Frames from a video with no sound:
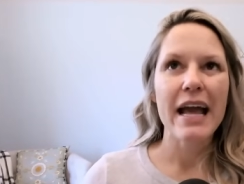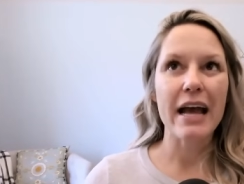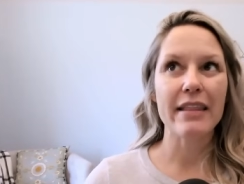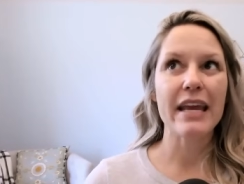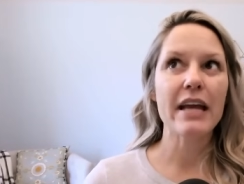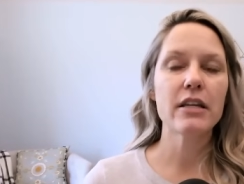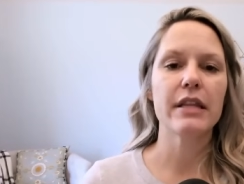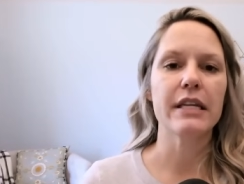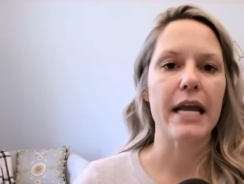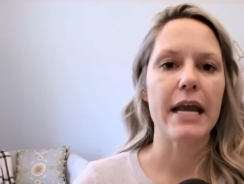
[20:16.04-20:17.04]
At the end of
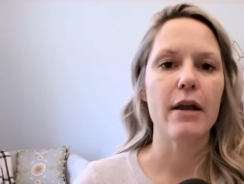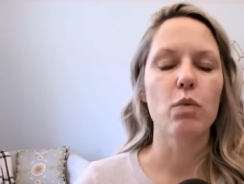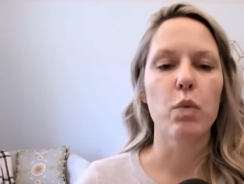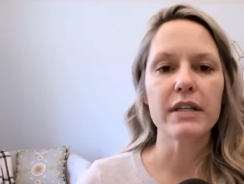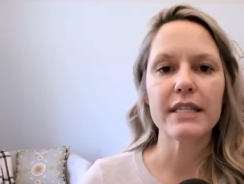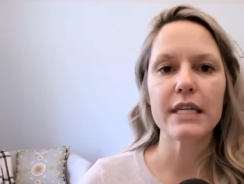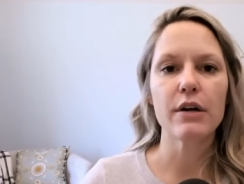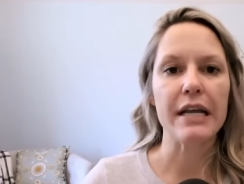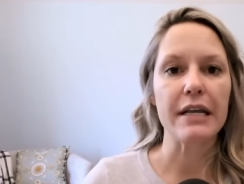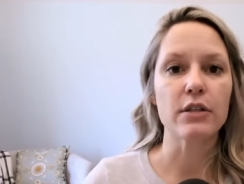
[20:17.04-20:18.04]
the day, once there
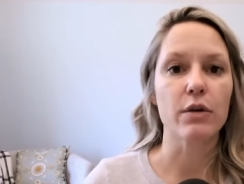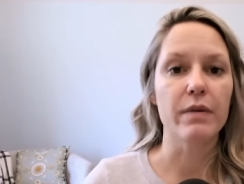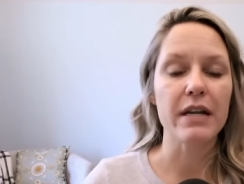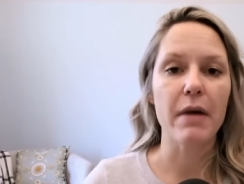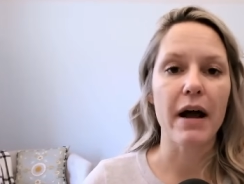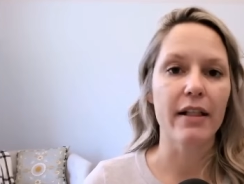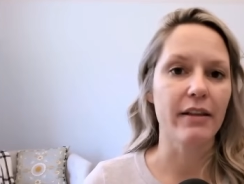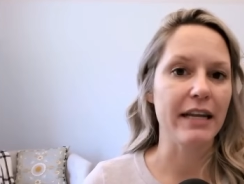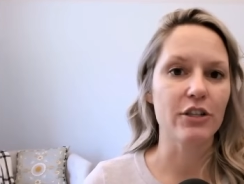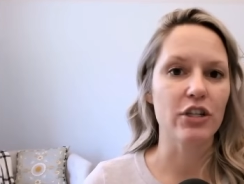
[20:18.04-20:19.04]
is a
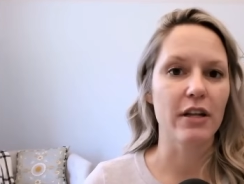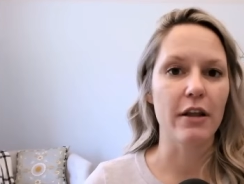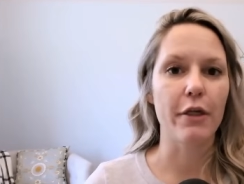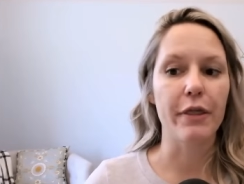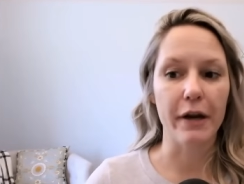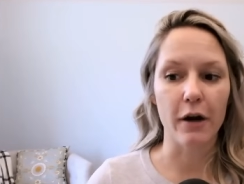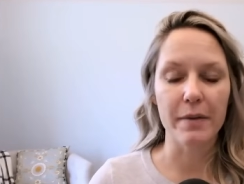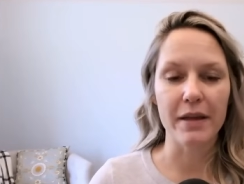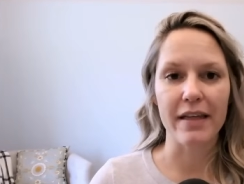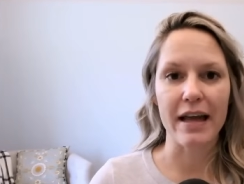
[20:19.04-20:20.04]
remyelination
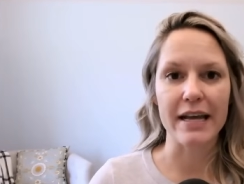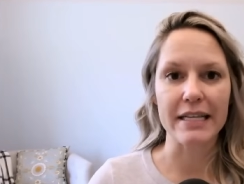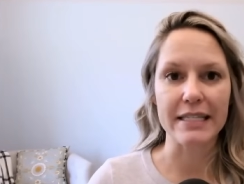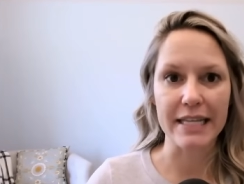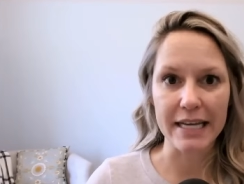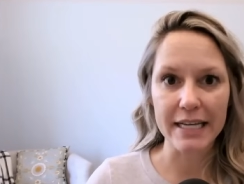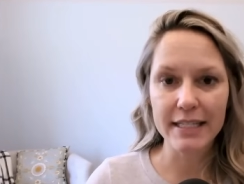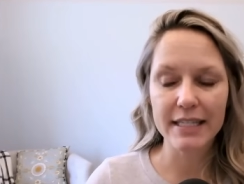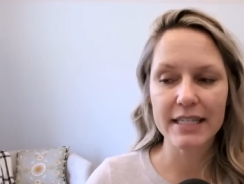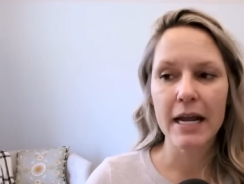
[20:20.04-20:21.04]
therapy that
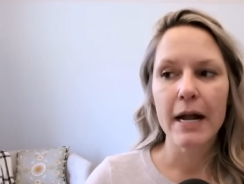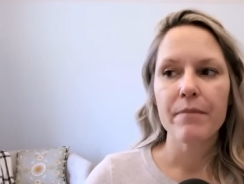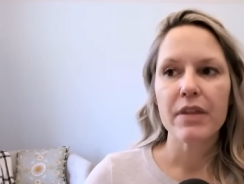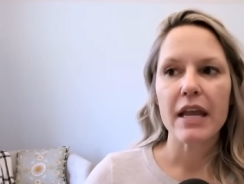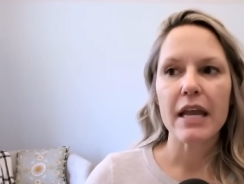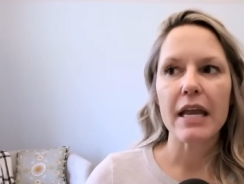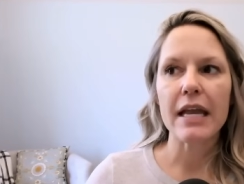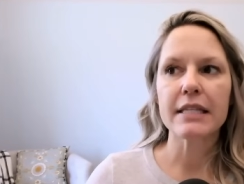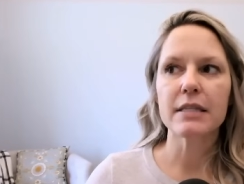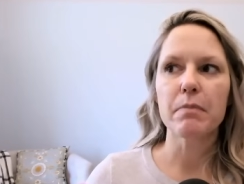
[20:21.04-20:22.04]
exists,
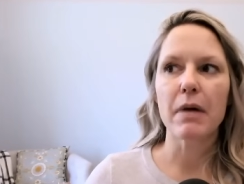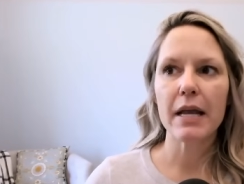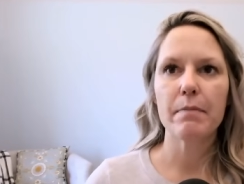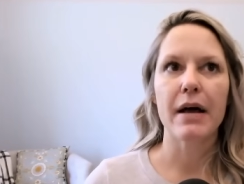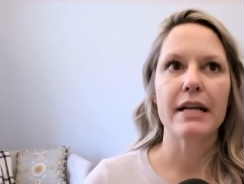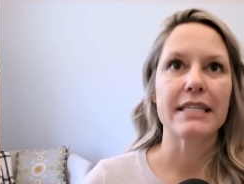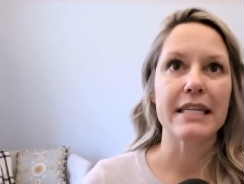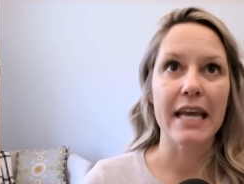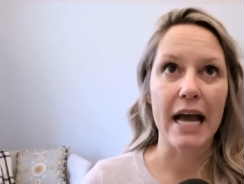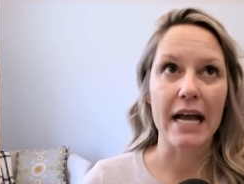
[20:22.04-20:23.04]
it's my
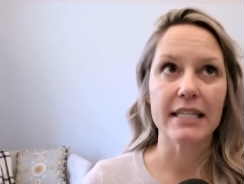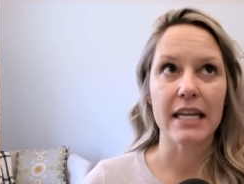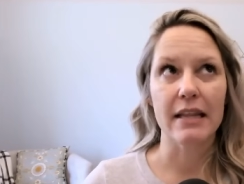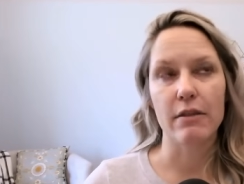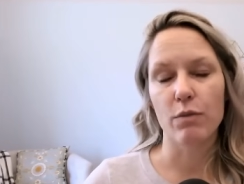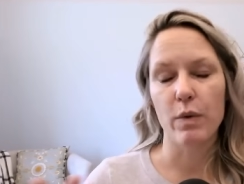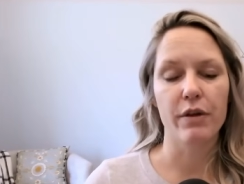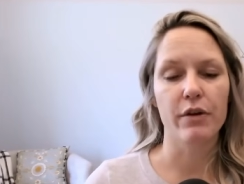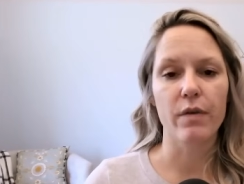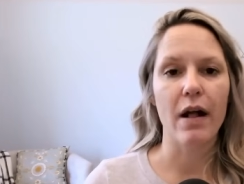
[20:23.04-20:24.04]
best guess, and with
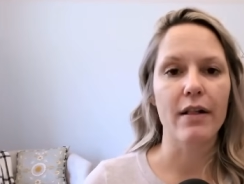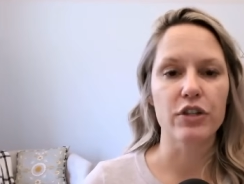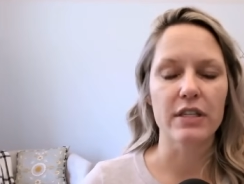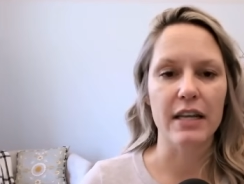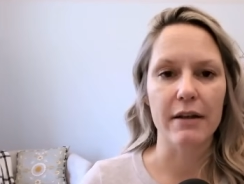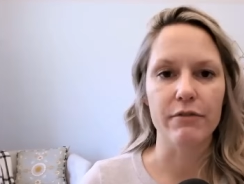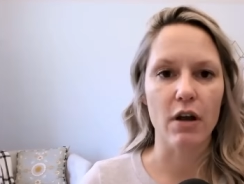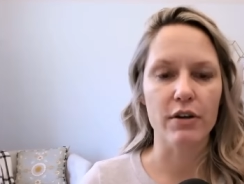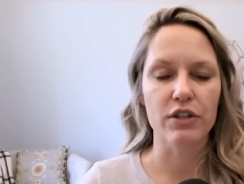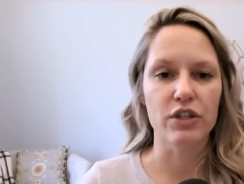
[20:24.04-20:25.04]
the neurologists that I've
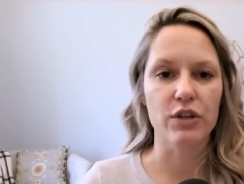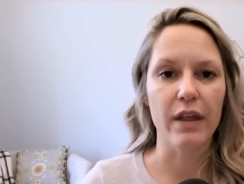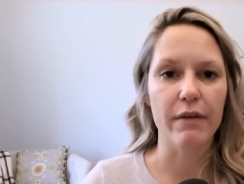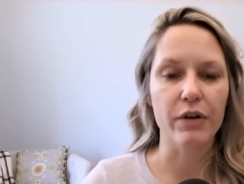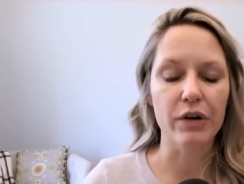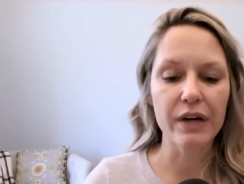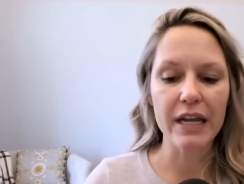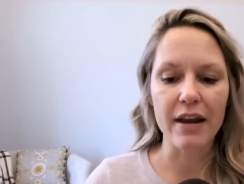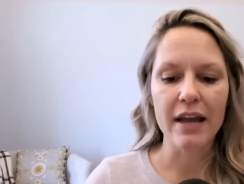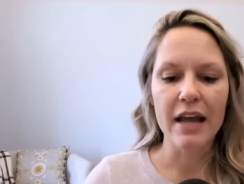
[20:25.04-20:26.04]
talked to, they've
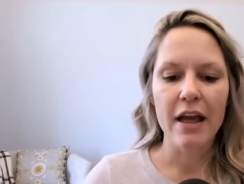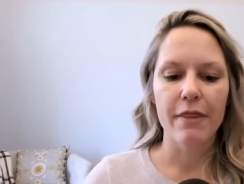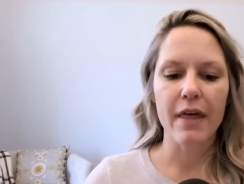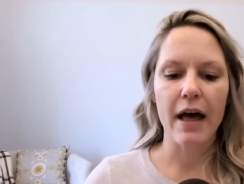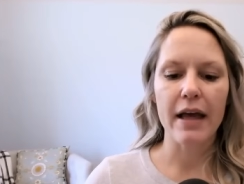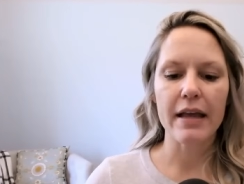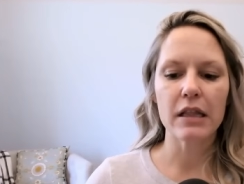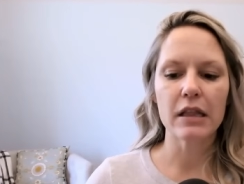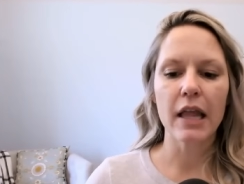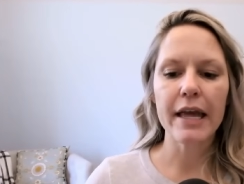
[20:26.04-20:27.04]
agreed that
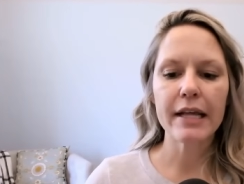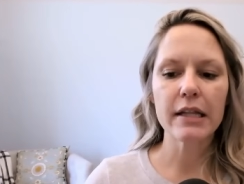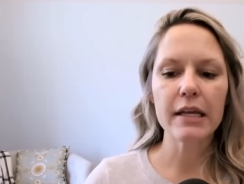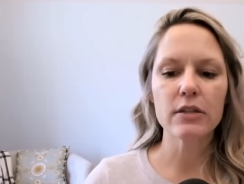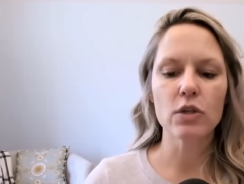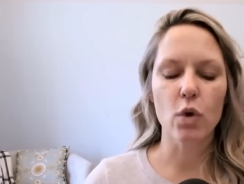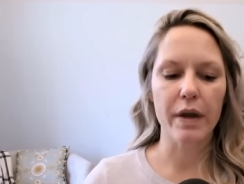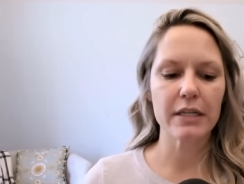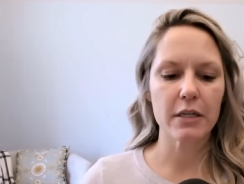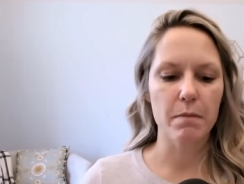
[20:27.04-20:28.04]
it likely is
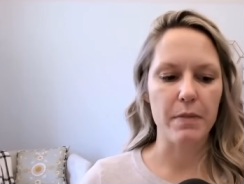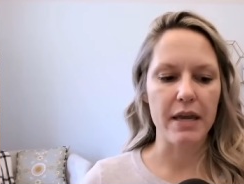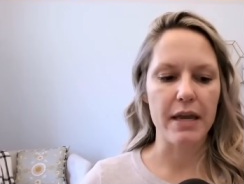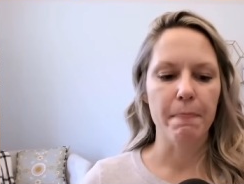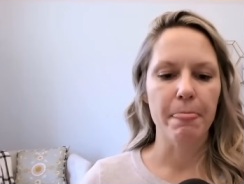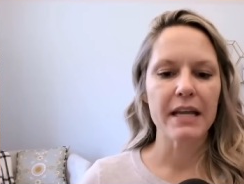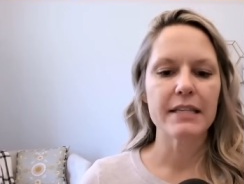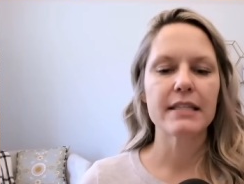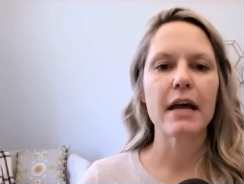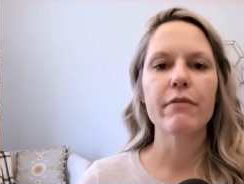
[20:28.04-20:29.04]
going to be
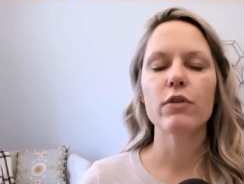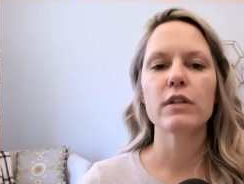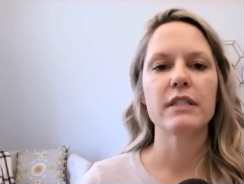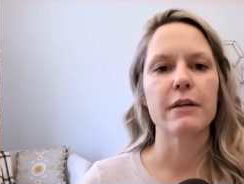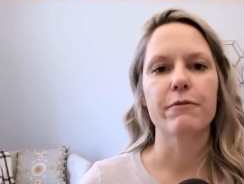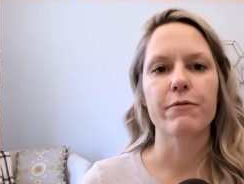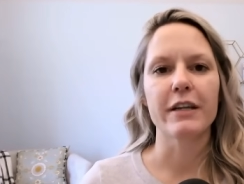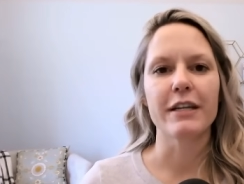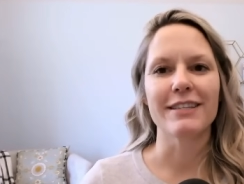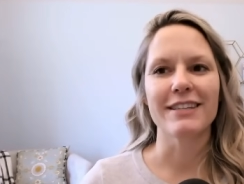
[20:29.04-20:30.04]
several
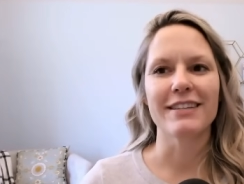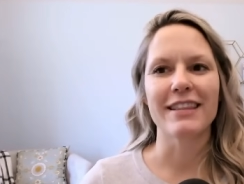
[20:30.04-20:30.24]
different